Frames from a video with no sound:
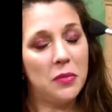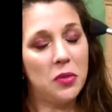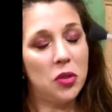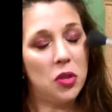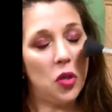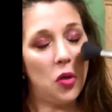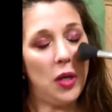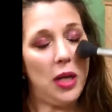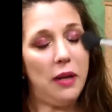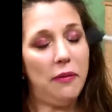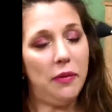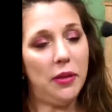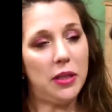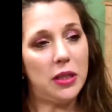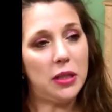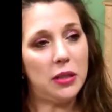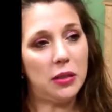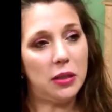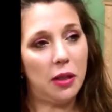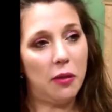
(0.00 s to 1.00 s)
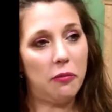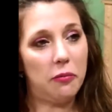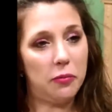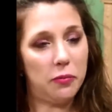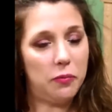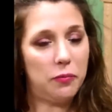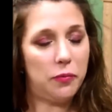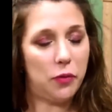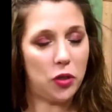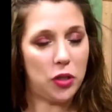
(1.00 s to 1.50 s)
So if it's
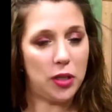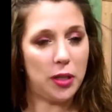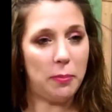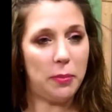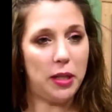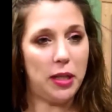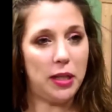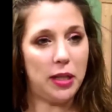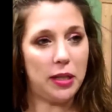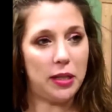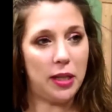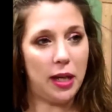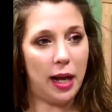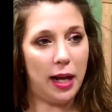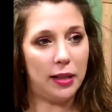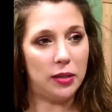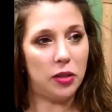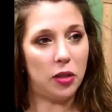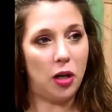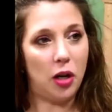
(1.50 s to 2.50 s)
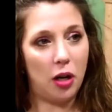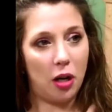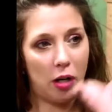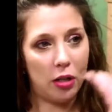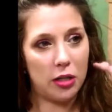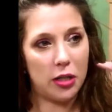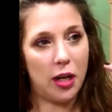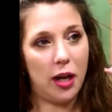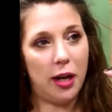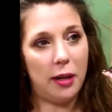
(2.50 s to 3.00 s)
for somebody that has a
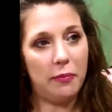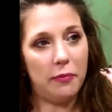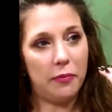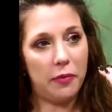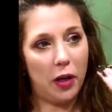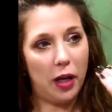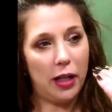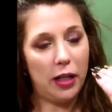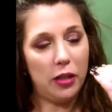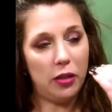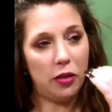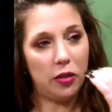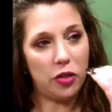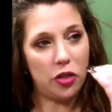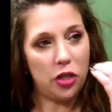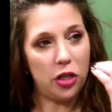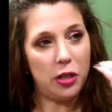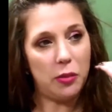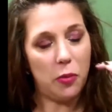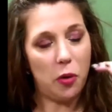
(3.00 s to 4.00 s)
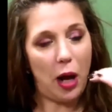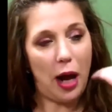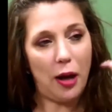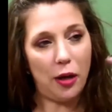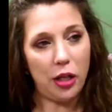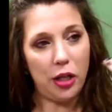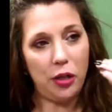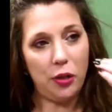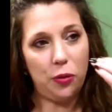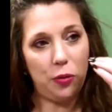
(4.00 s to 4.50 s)
hard time finding their cheekbone, how do
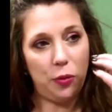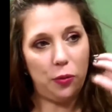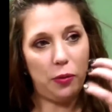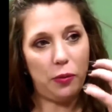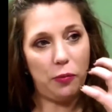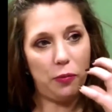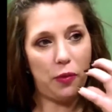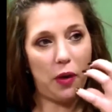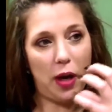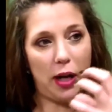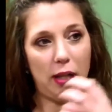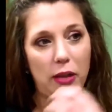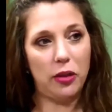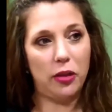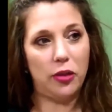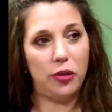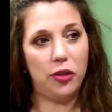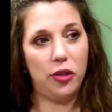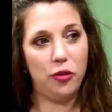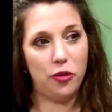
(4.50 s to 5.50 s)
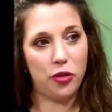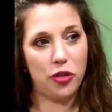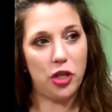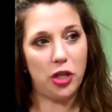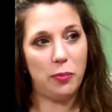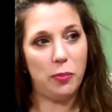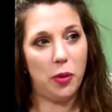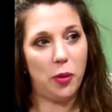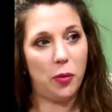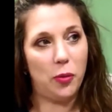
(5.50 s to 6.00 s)
you find your
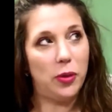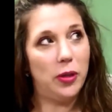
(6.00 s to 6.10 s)
cheekbone?